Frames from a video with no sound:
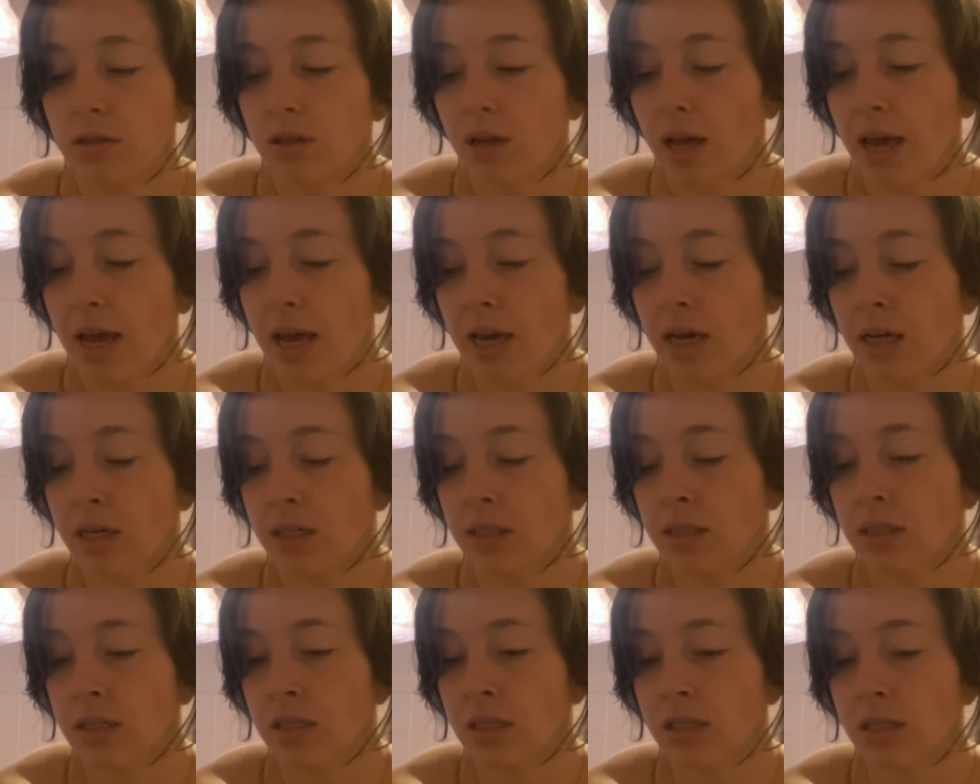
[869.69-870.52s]

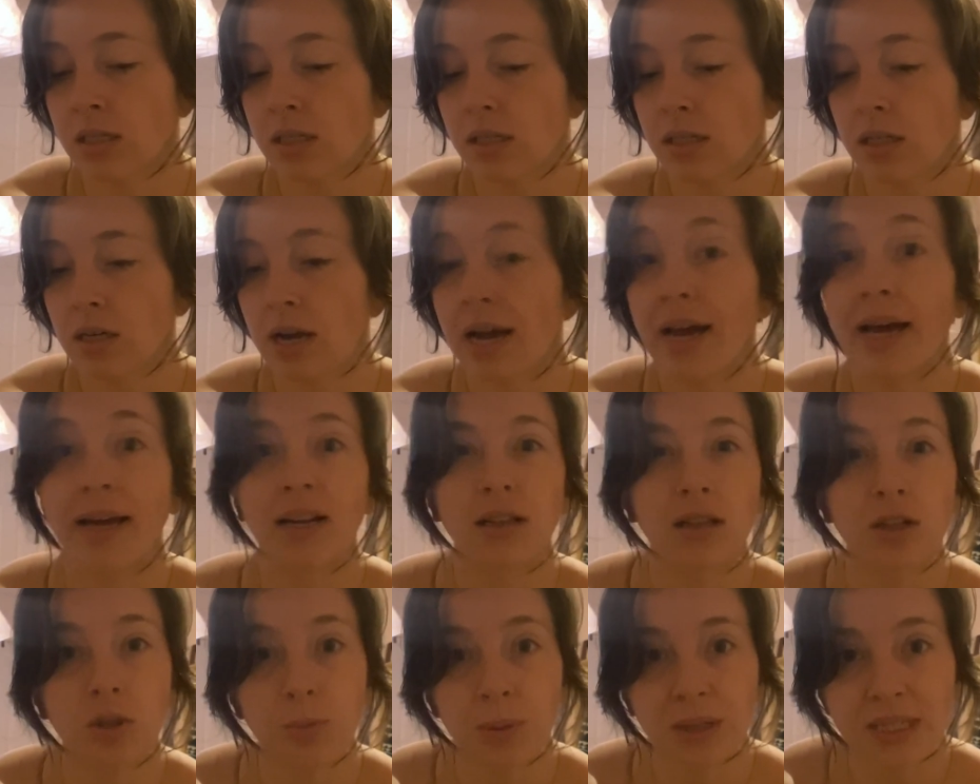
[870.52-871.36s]
And I had a
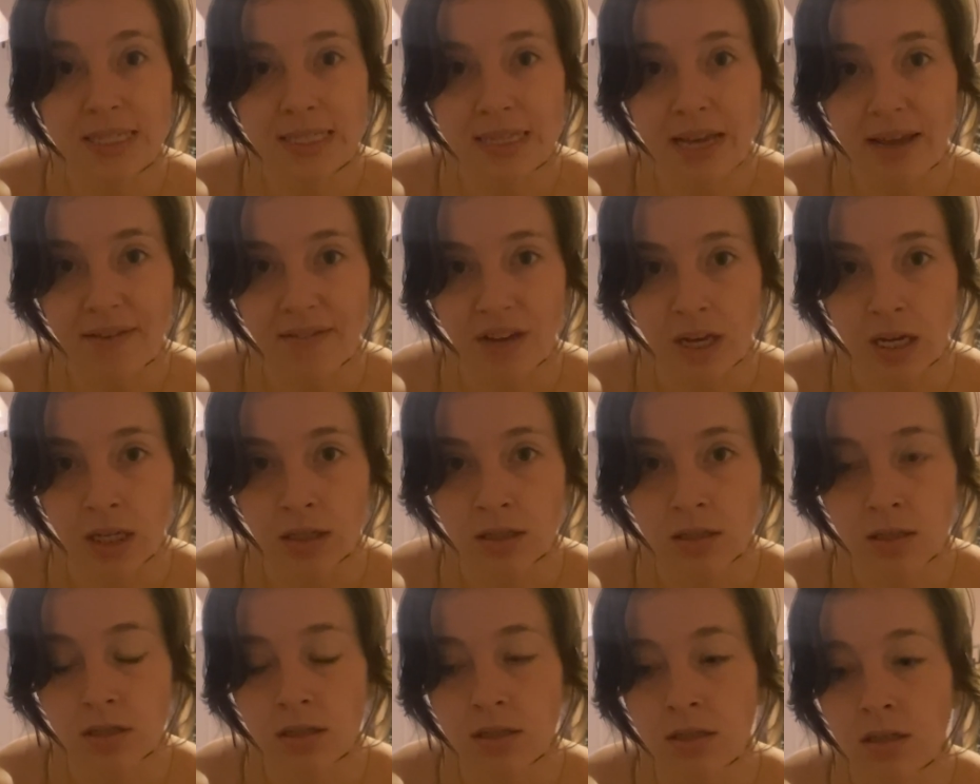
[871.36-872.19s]
little bit of
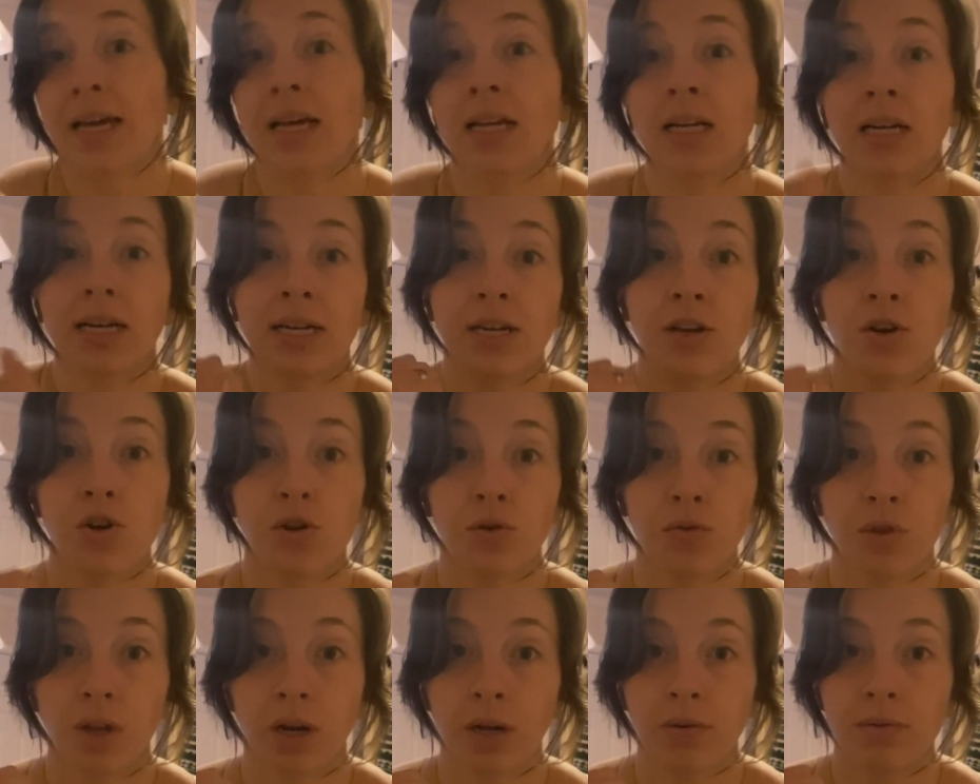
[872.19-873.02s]
savings and I knew
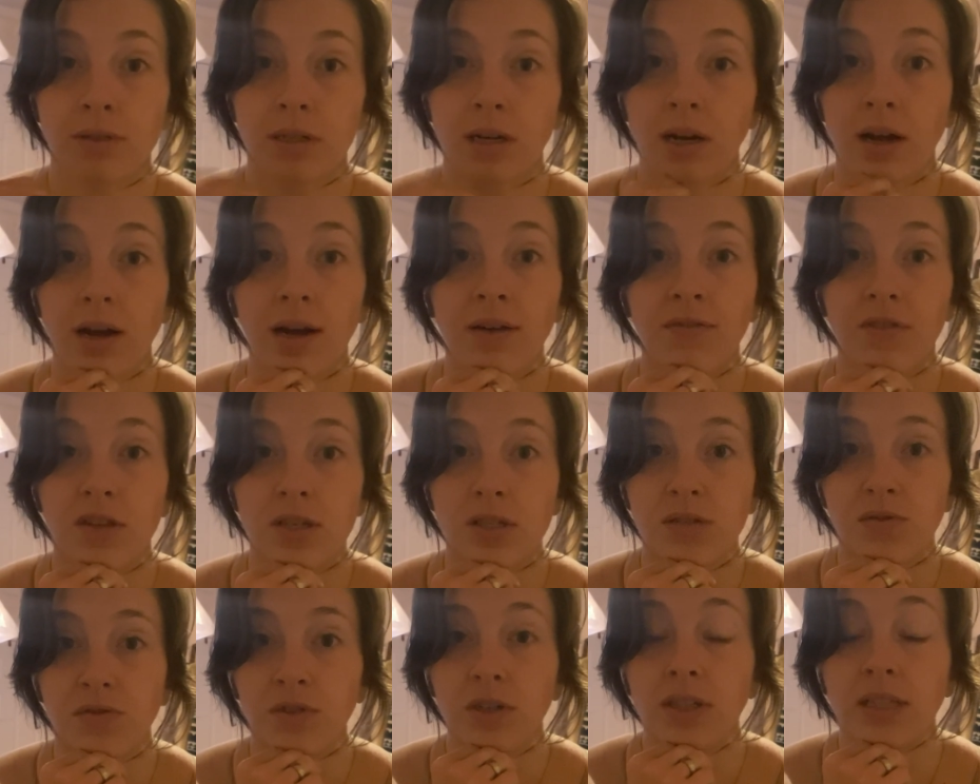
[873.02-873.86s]
that I was gonna have this
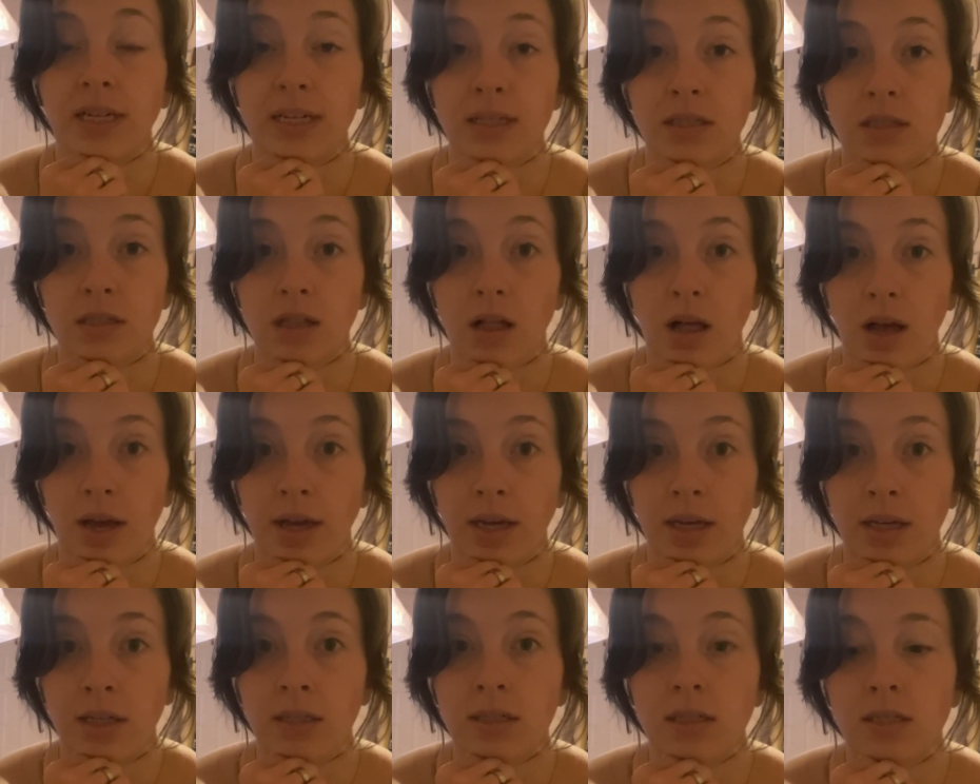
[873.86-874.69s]
freelance
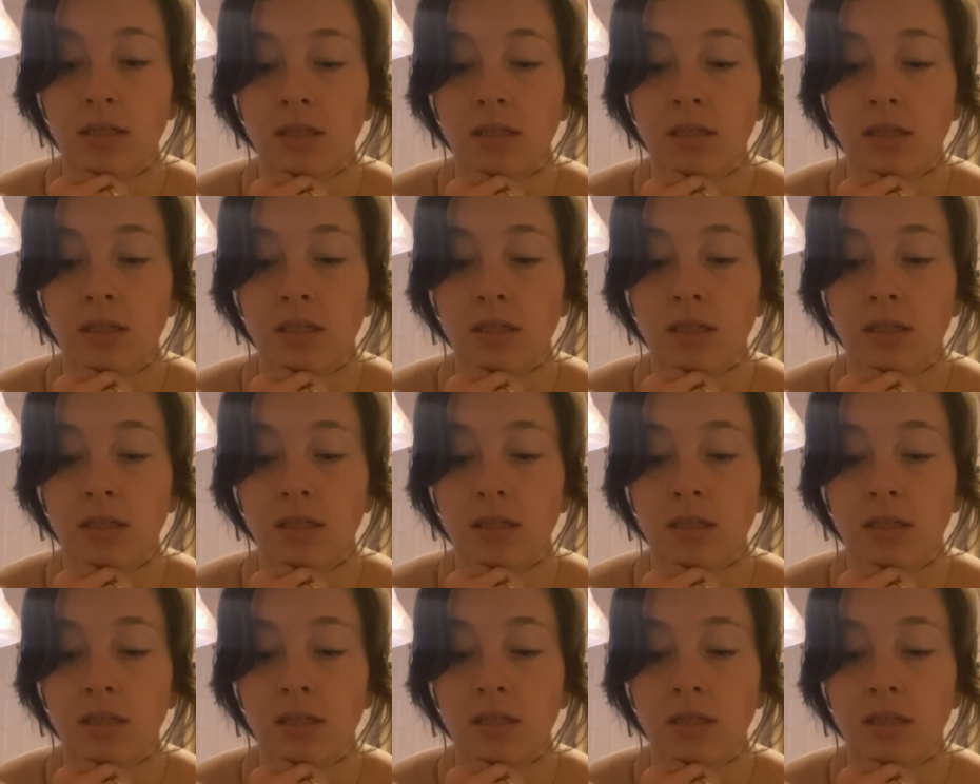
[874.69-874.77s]
client.